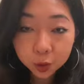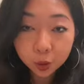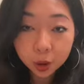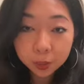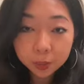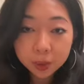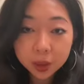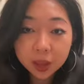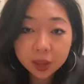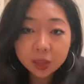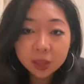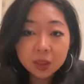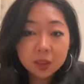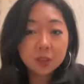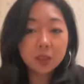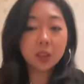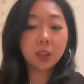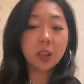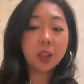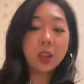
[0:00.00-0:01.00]
made
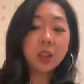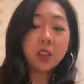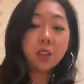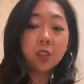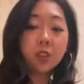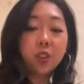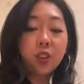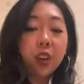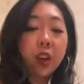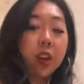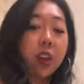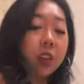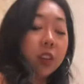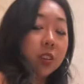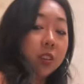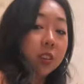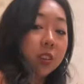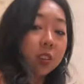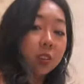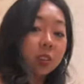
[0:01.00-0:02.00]
these like
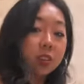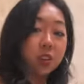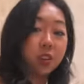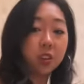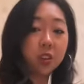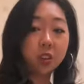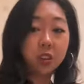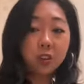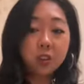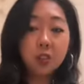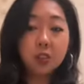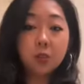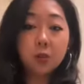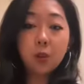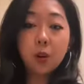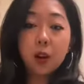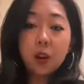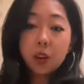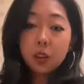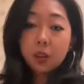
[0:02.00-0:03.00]
chain jeans a
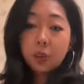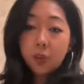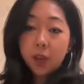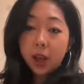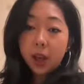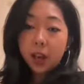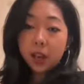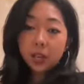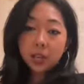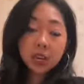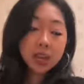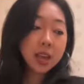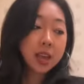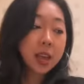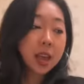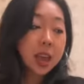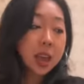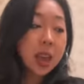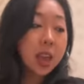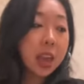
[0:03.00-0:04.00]
while back
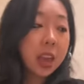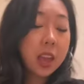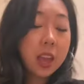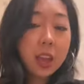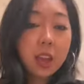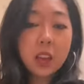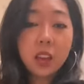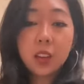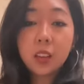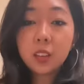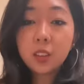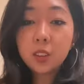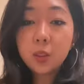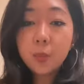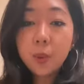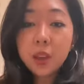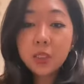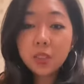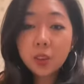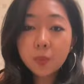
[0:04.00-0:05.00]
and to
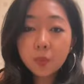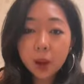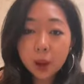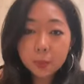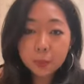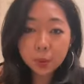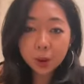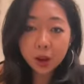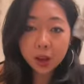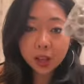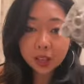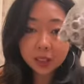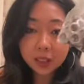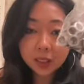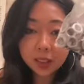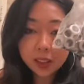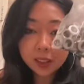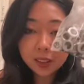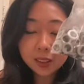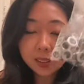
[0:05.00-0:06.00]
make them I bought
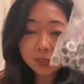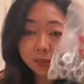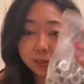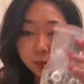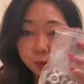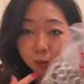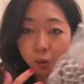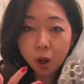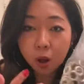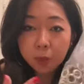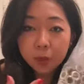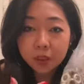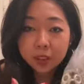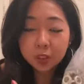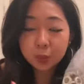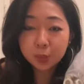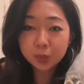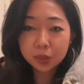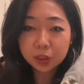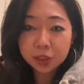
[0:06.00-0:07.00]
like
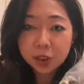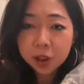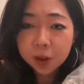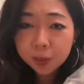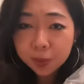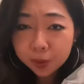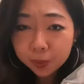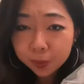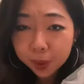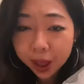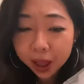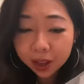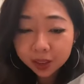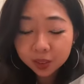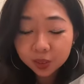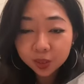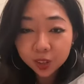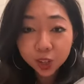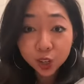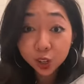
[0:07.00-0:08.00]
grommets but they come in packs
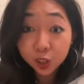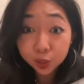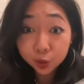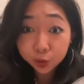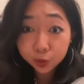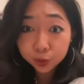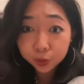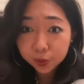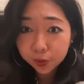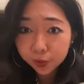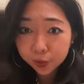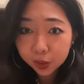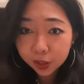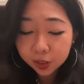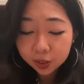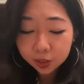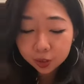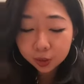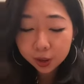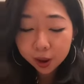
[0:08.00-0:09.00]
of like
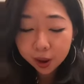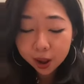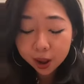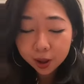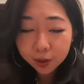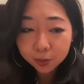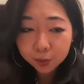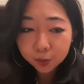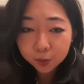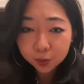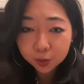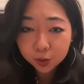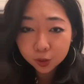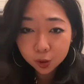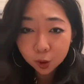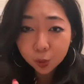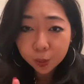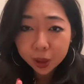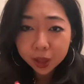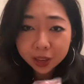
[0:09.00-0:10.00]
150 so now I have
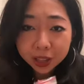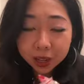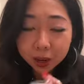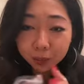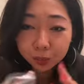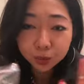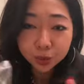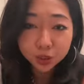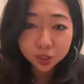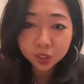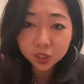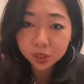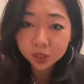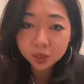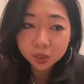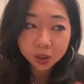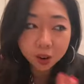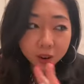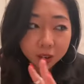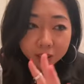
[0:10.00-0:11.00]
so many and I'm just gonna
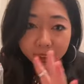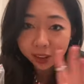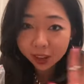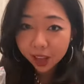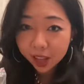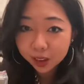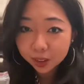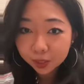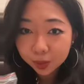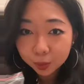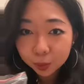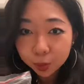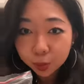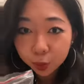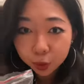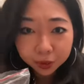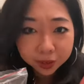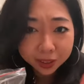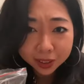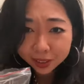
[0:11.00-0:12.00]
start adding them to
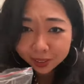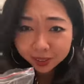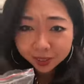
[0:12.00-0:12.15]
more things.